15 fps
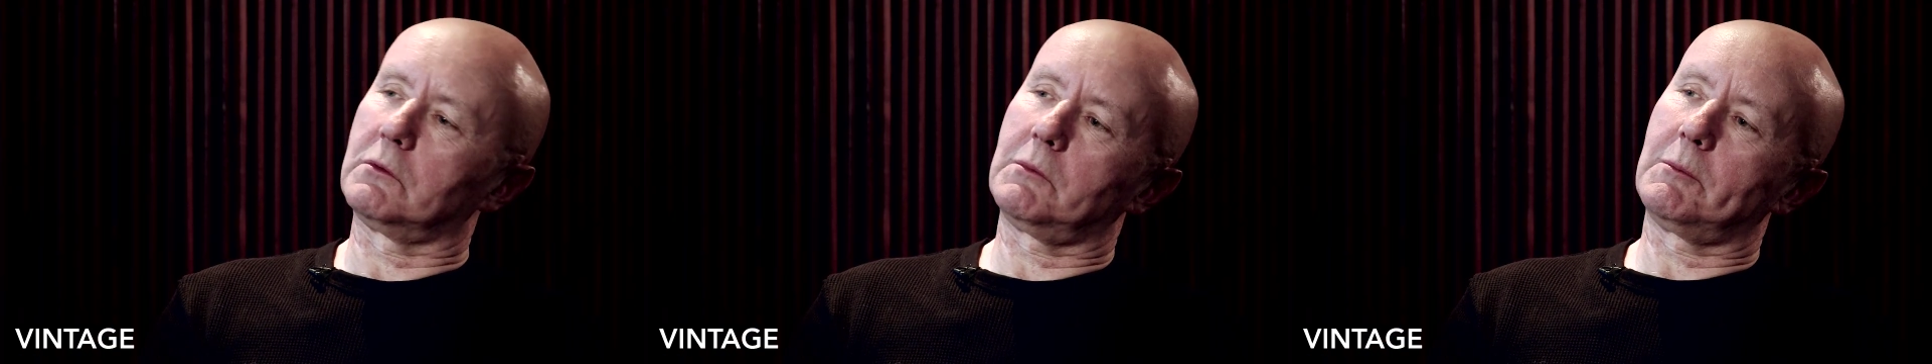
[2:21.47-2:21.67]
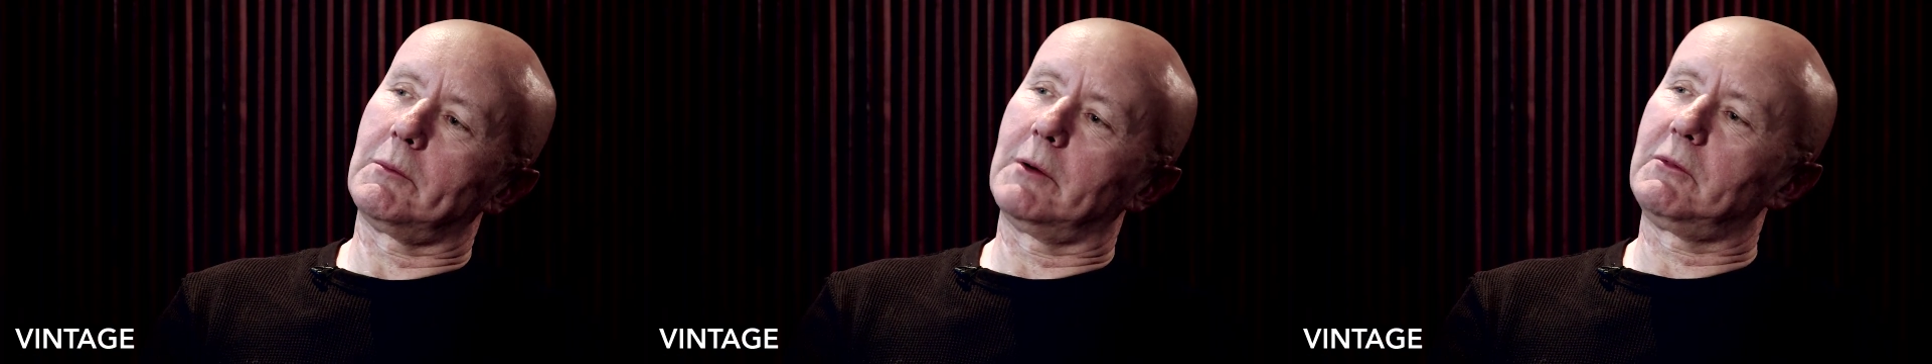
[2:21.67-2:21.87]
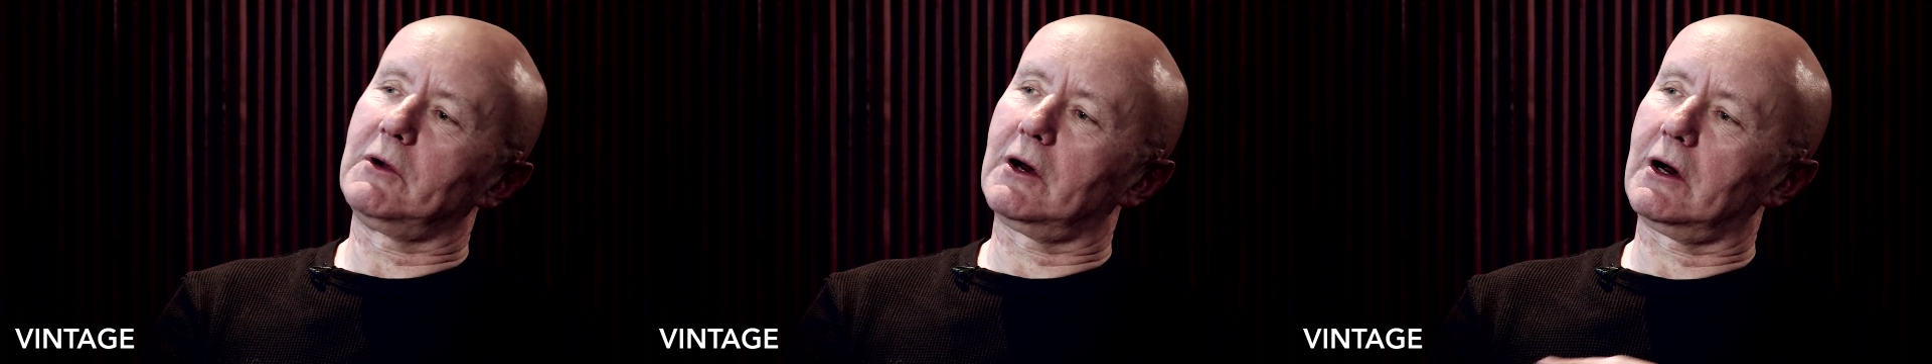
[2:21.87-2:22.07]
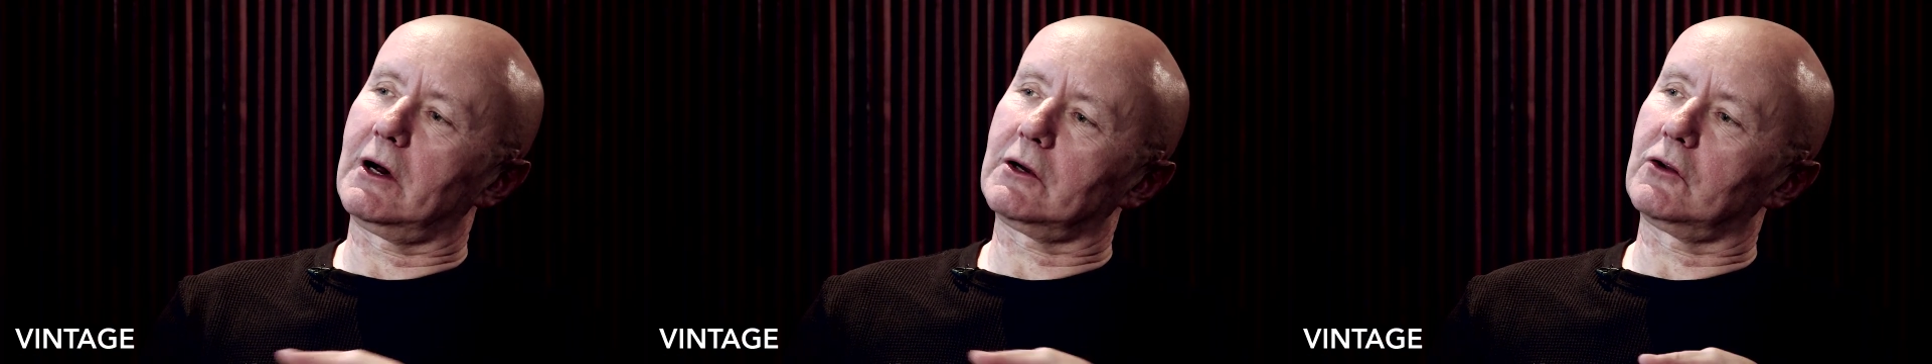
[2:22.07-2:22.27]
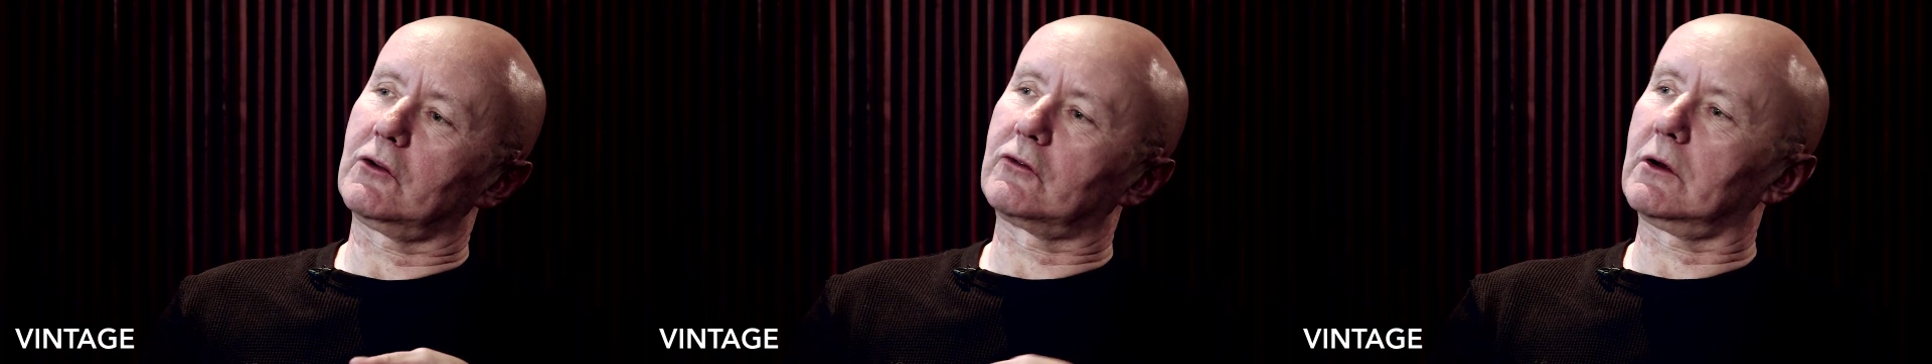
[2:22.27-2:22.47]
Maybe a
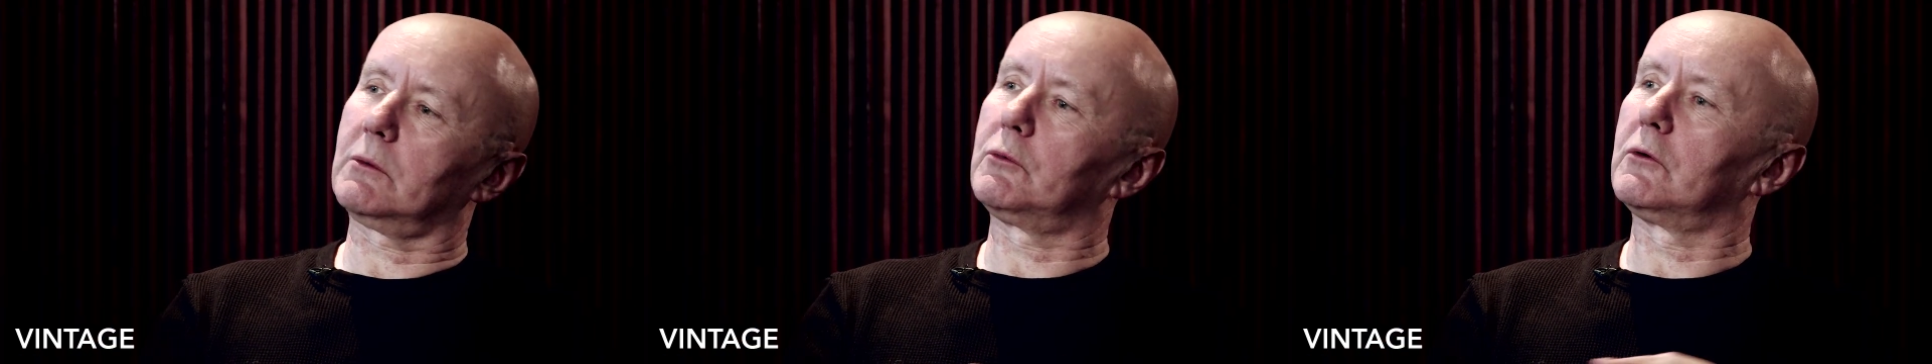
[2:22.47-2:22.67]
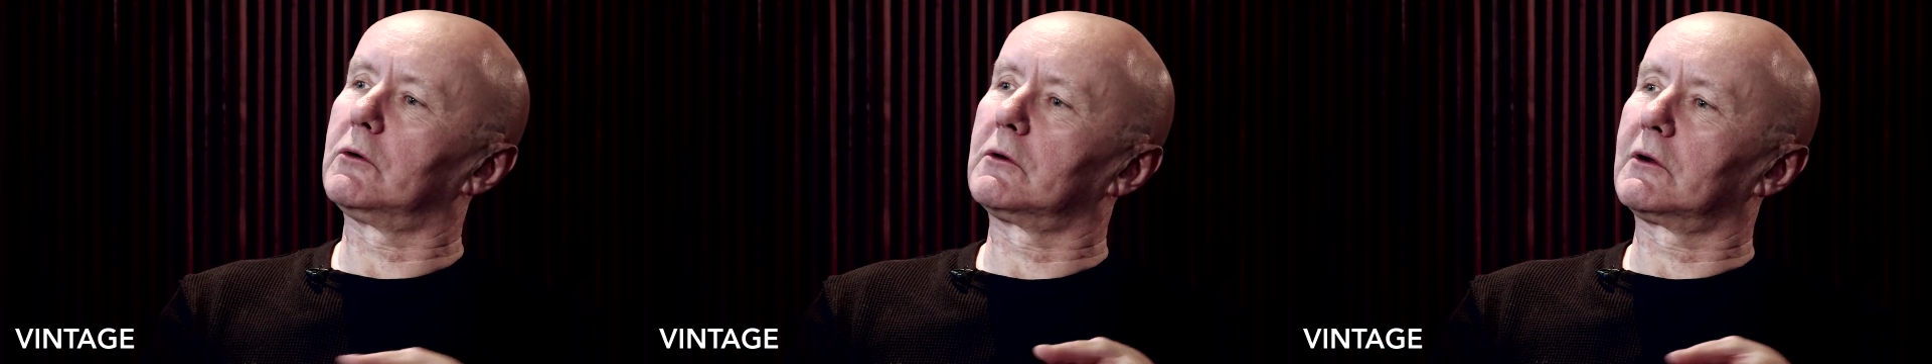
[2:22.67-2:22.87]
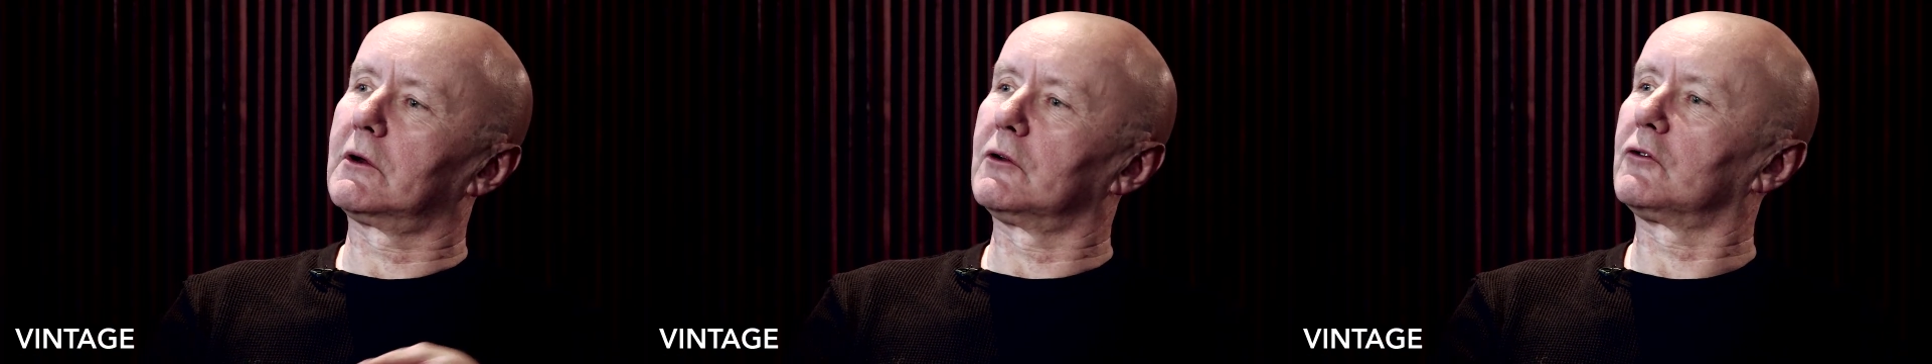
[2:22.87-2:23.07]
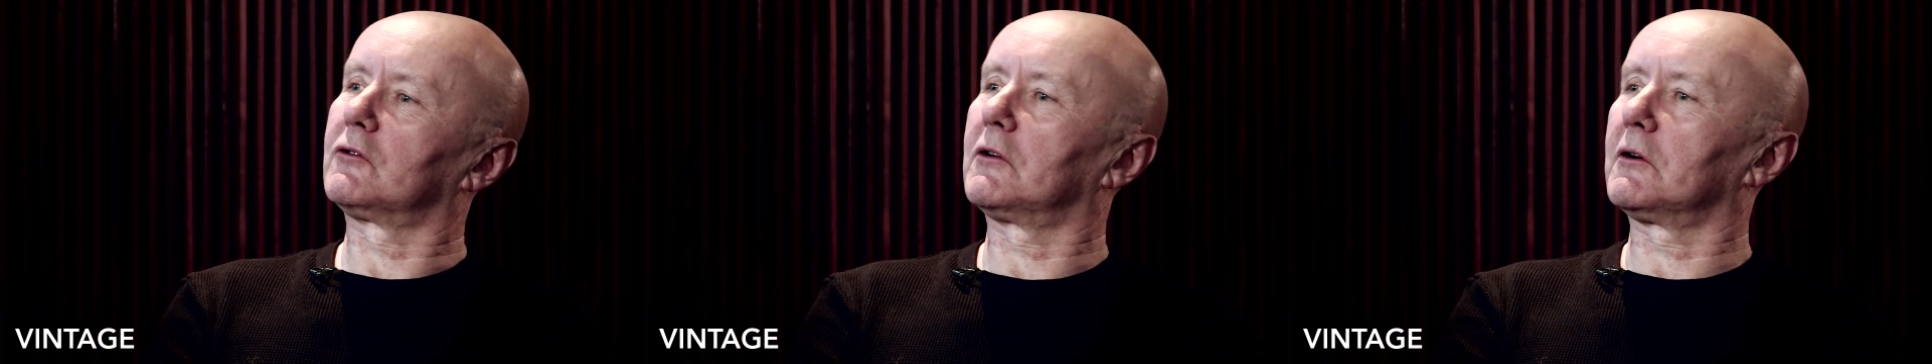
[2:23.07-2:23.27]
haggis supper kind of